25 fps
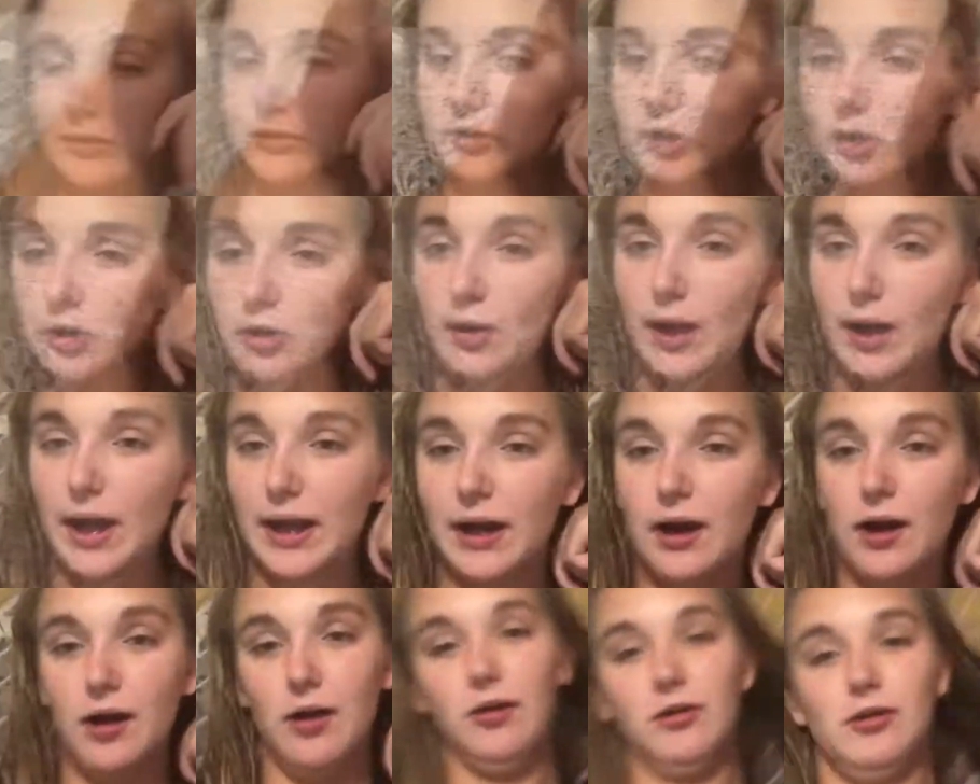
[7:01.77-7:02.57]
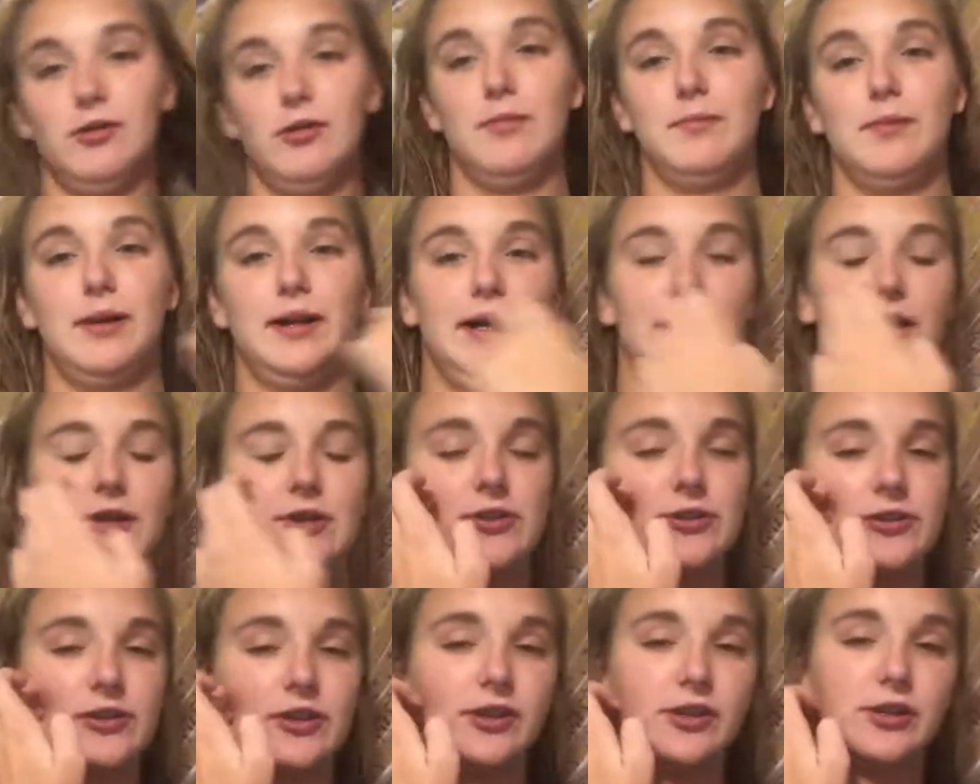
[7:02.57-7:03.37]
So I got home and I
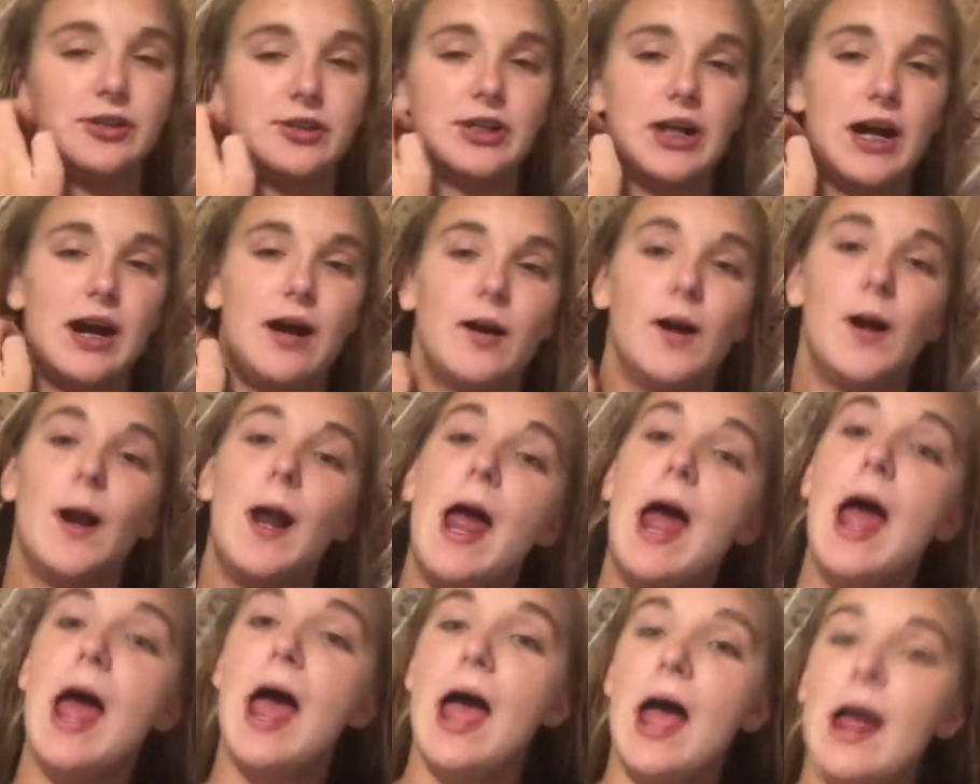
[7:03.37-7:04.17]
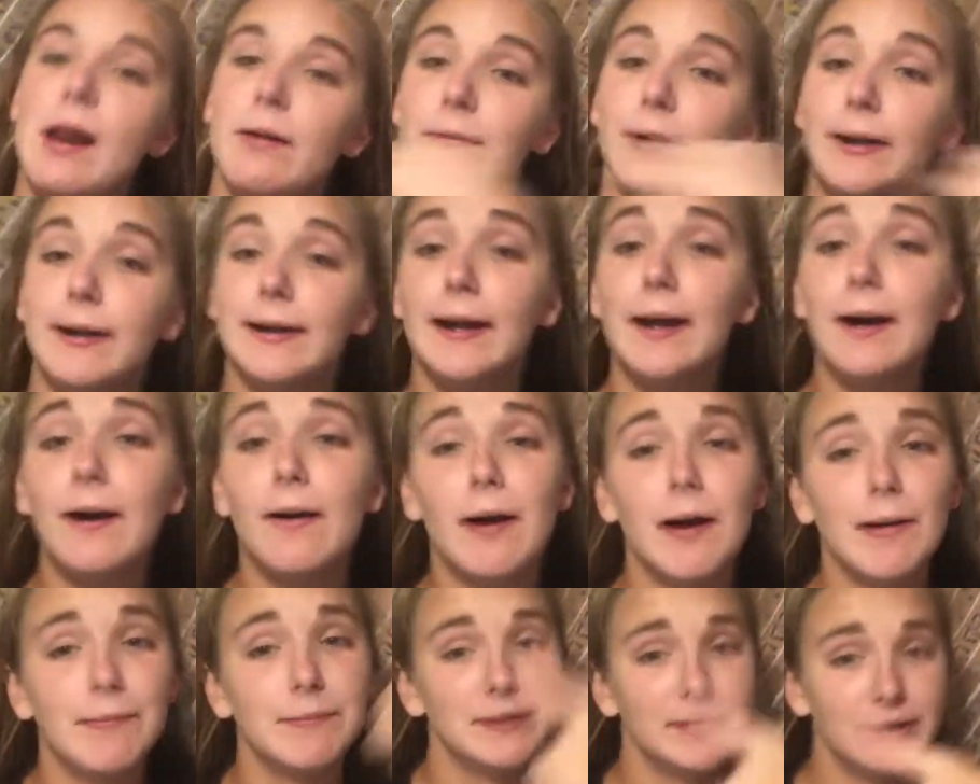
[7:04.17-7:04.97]
just took a shower and right
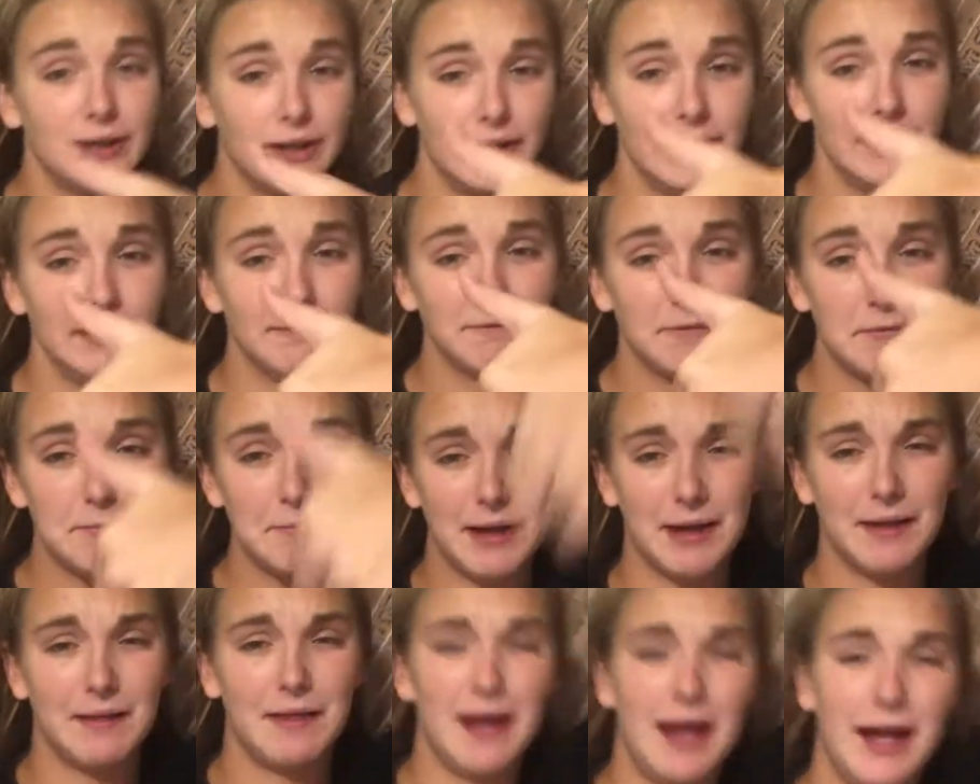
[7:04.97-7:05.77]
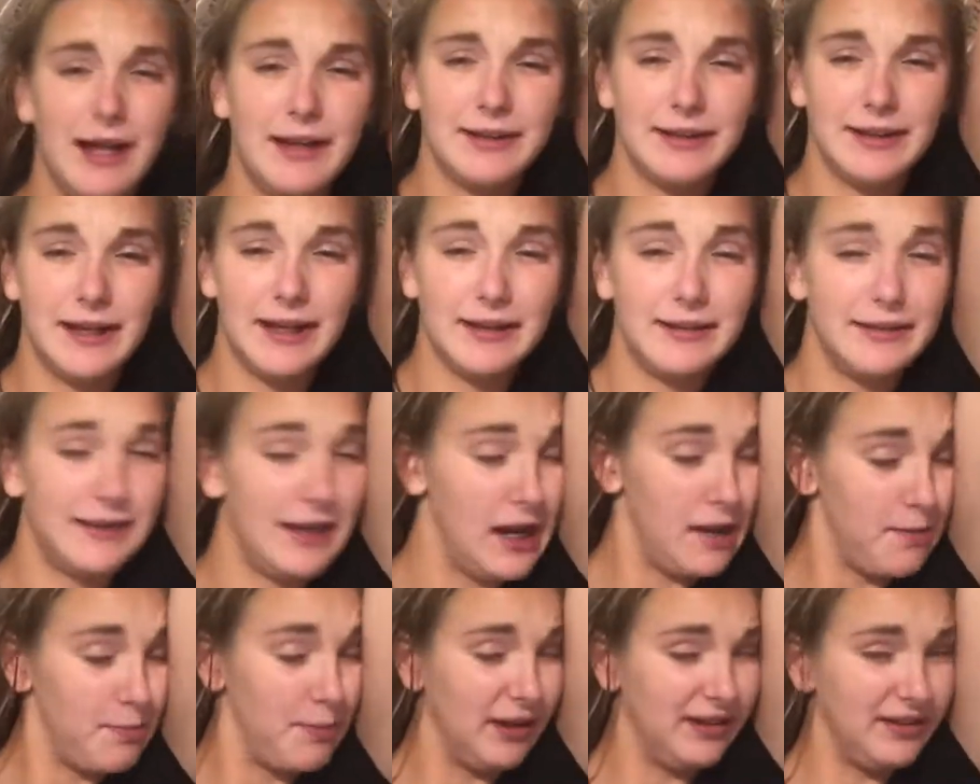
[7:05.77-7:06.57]
now I'm studying for my last
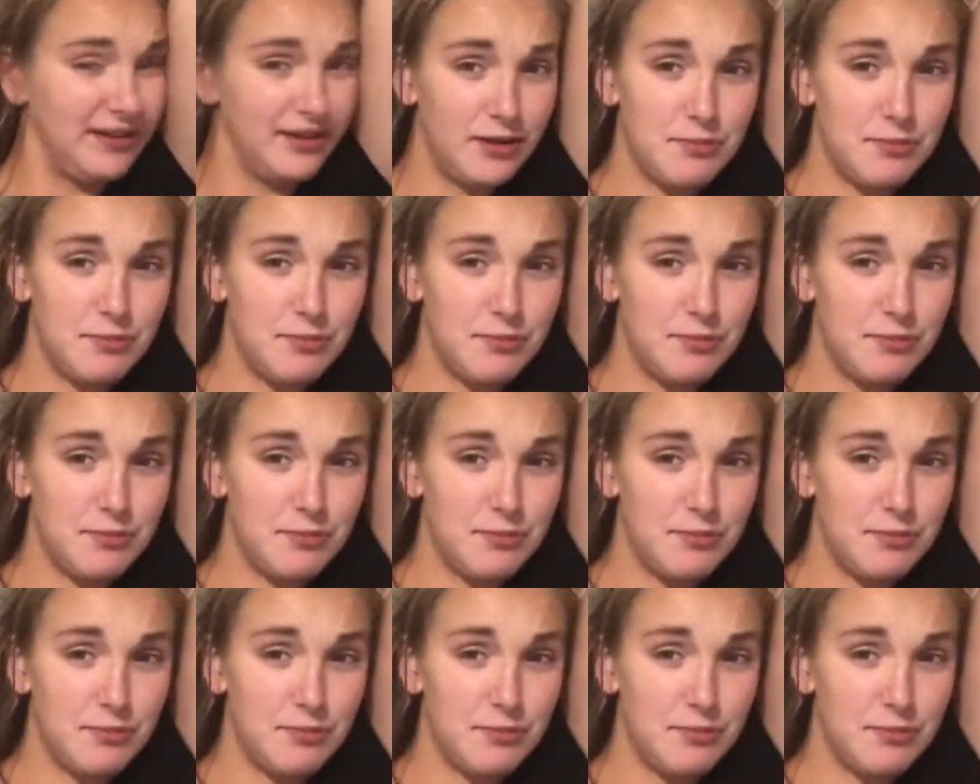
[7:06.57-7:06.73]
exam that's